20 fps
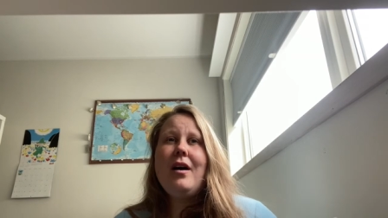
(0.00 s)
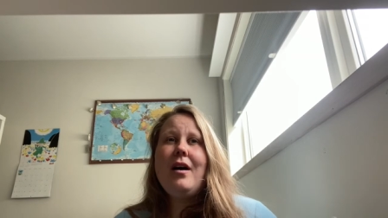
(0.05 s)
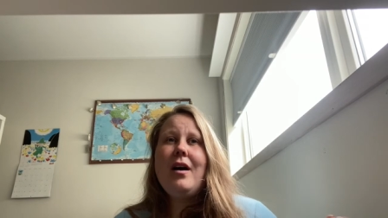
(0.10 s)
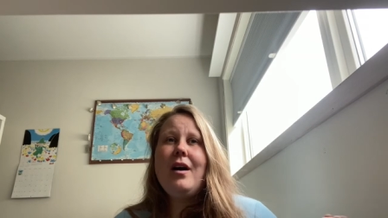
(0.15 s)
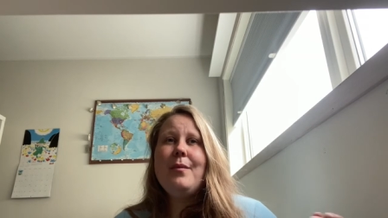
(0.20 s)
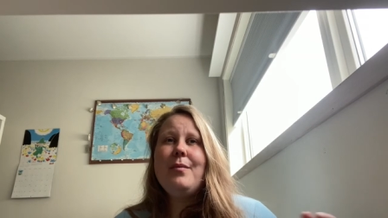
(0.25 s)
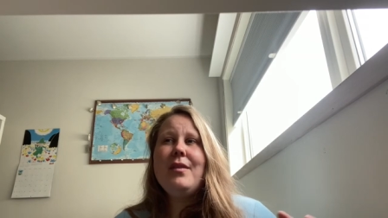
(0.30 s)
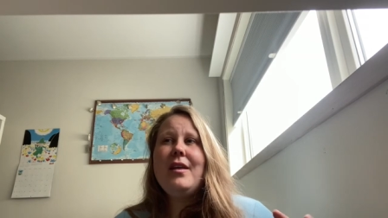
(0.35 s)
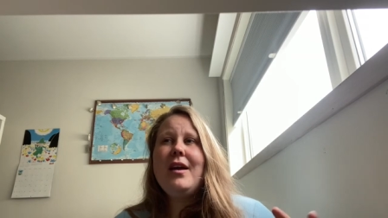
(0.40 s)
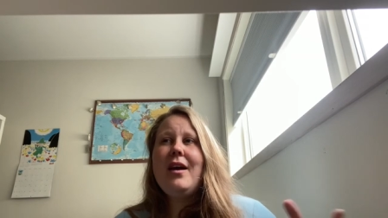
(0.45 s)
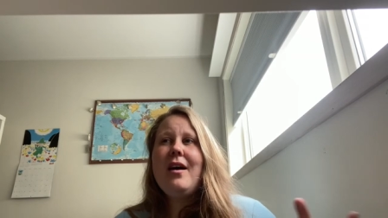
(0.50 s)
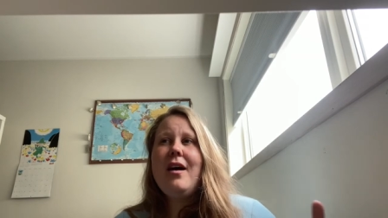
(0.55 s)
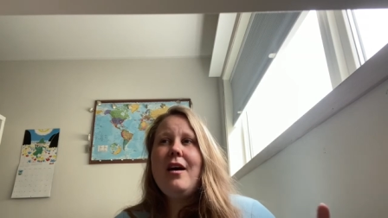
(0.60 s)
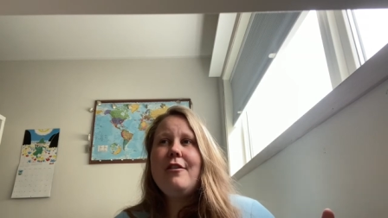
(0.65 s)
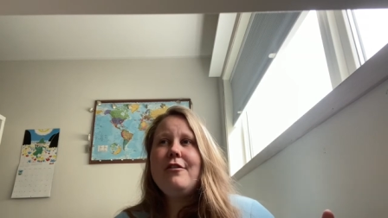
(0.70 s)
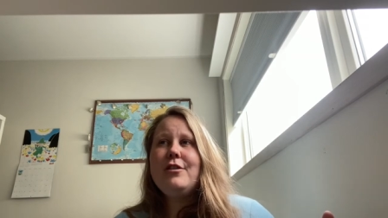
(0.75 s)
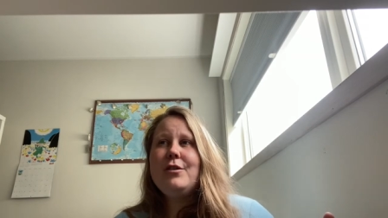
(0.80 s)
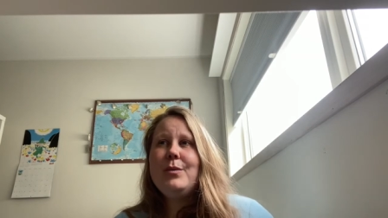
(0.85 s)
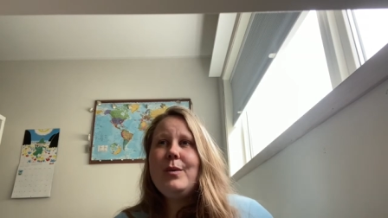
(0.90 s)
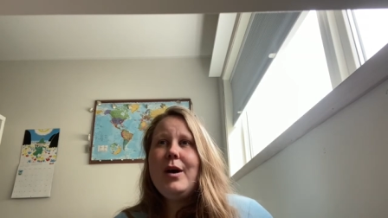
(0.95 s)
I'm there
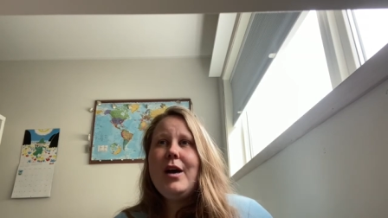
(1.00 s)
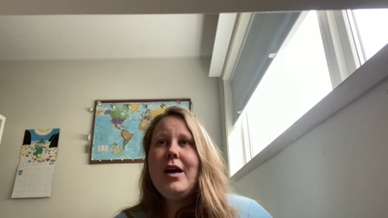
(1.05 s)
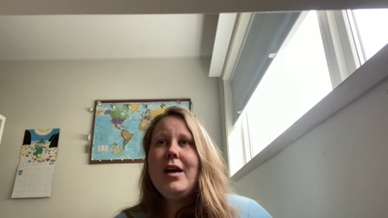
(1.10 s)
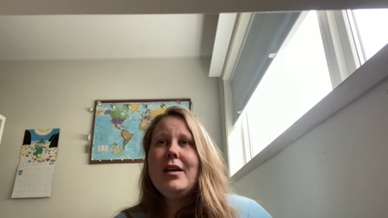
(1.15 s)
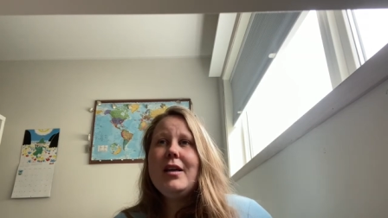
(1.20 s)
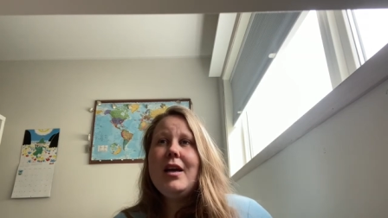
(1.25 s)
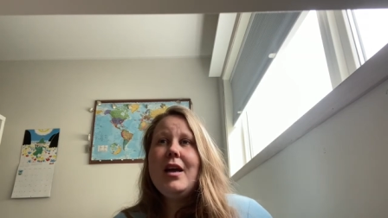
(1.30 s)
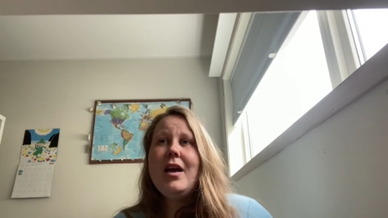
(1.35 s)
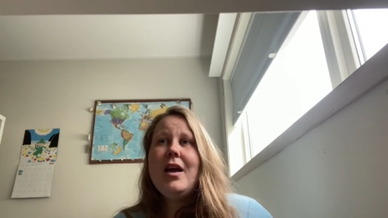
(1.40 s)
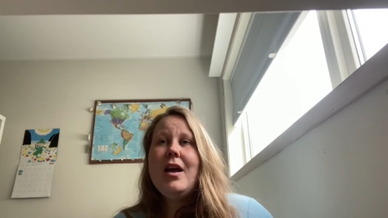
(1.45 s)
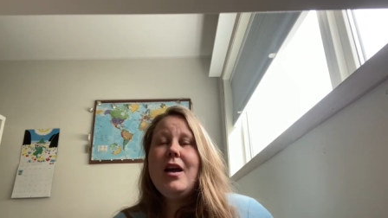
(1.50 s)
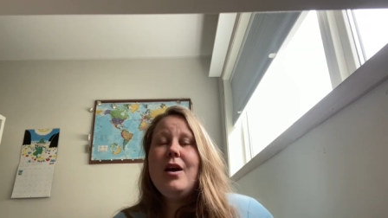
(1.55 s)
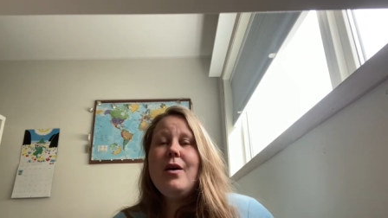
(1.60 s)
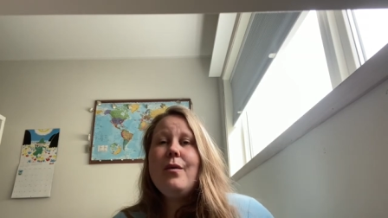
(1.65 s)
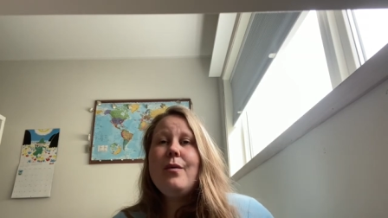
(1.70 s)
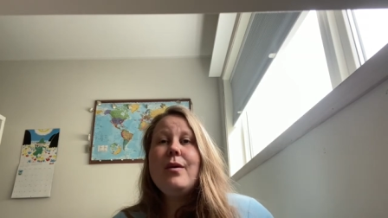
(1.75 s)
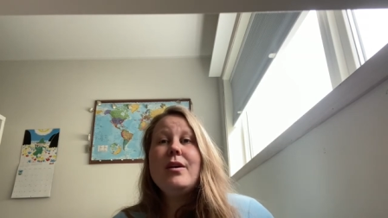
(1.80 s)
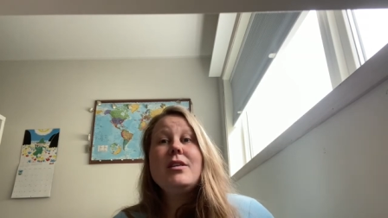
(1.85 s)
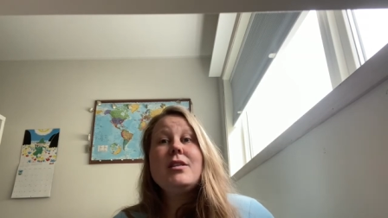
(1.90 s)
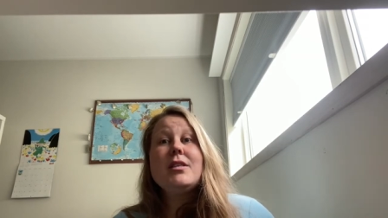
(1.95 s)
after work,
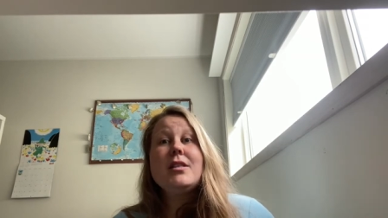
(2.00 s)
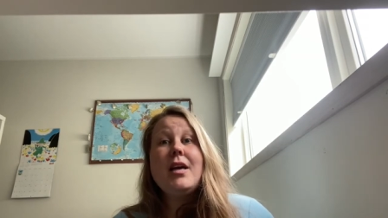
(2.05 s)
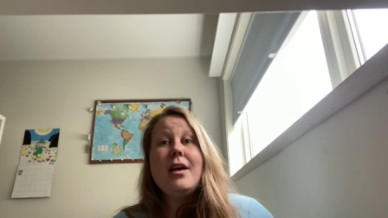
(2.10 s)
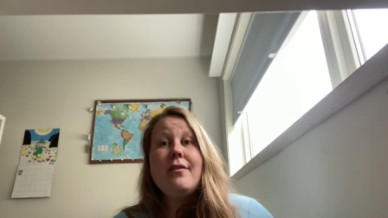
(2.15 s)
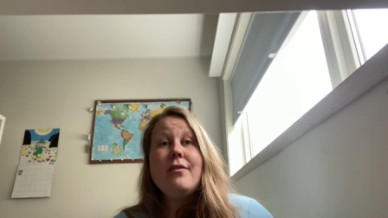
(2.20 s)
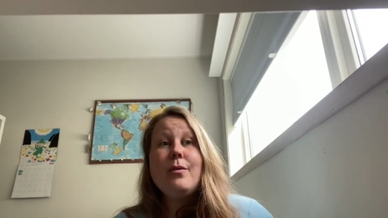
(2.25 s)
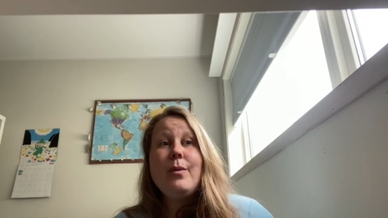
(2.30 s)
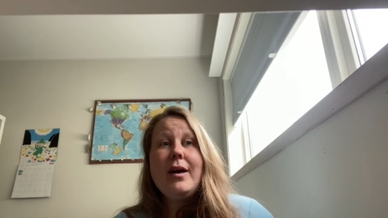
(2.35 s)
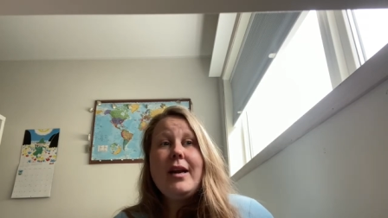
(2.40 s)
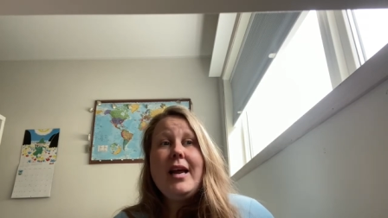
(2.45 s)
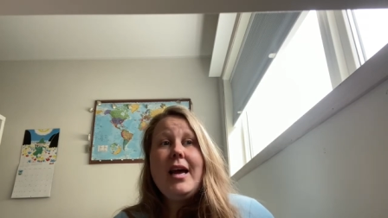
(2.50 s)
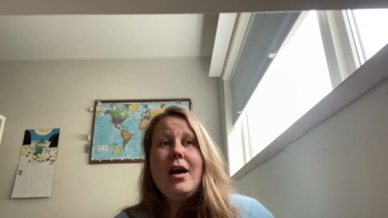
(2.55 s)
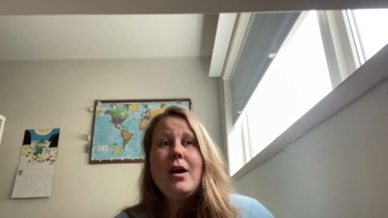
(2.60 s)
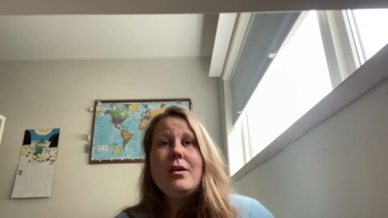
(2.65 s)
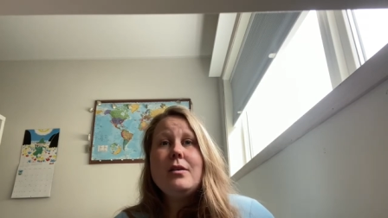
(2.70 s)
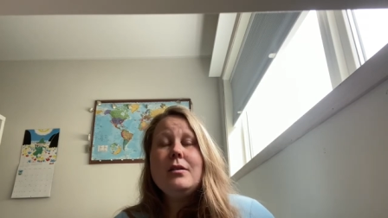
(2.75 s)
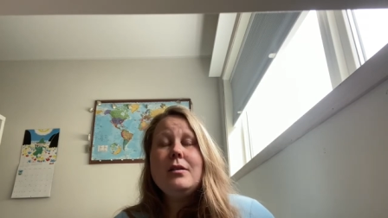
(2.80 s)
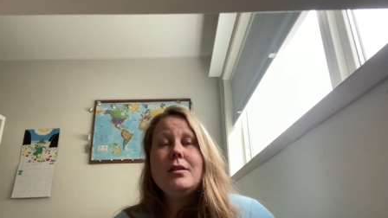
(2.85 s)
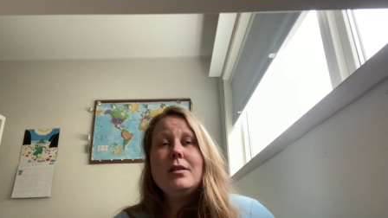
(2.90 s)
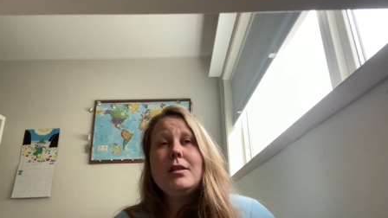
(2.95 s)
which is everyone
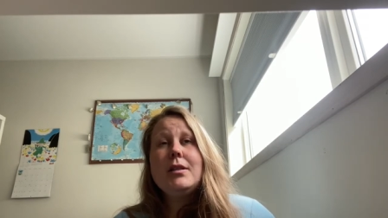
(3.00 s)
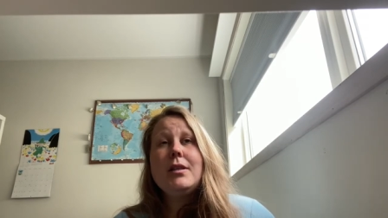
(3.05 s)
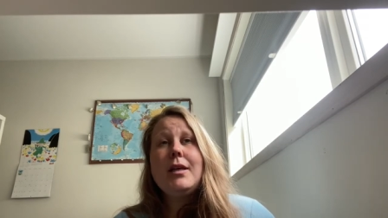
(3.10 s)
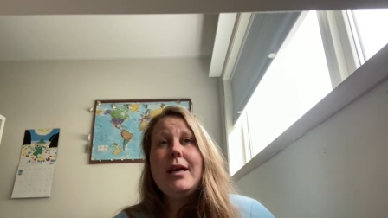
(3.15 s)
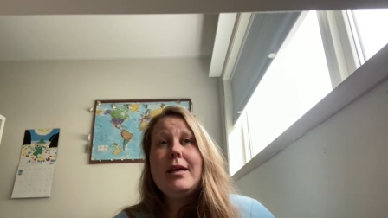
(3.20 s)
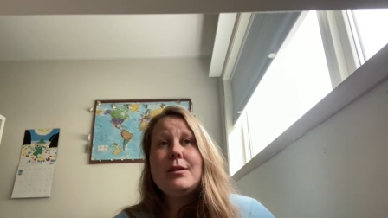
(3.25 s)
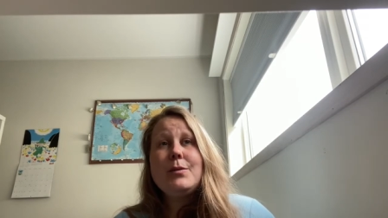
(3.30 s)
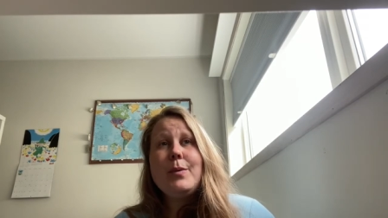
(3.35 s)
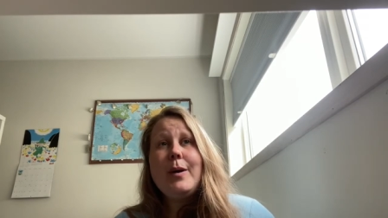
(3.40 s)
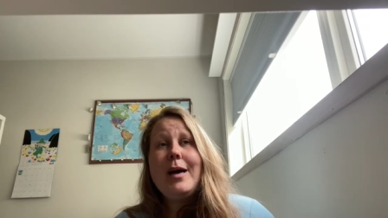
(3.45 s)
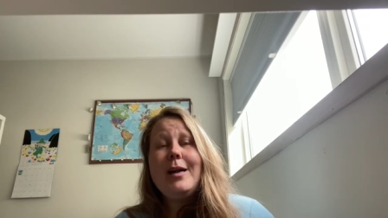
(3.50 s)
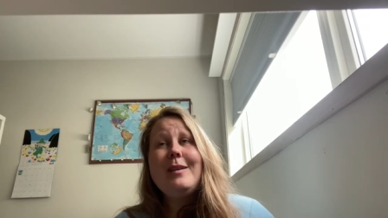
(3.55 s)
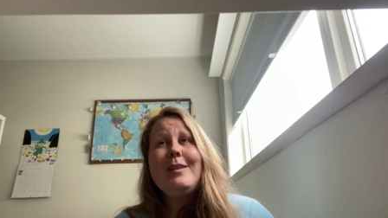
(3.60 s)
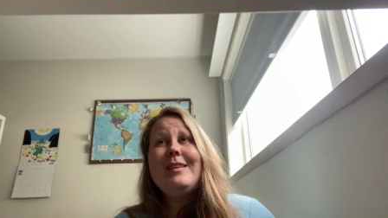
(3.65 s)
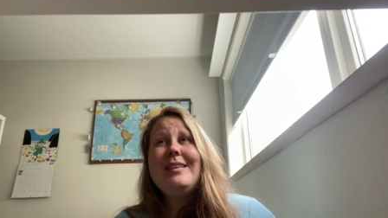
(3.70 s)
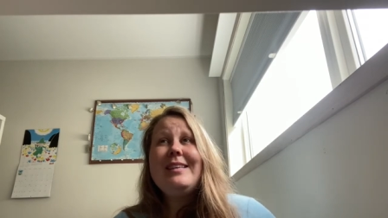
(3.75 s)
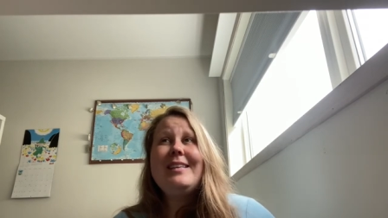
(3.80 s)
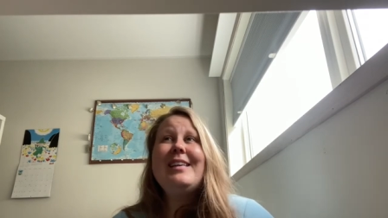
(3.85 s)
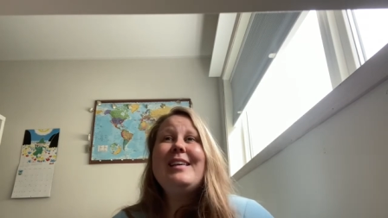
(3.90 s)
else as well.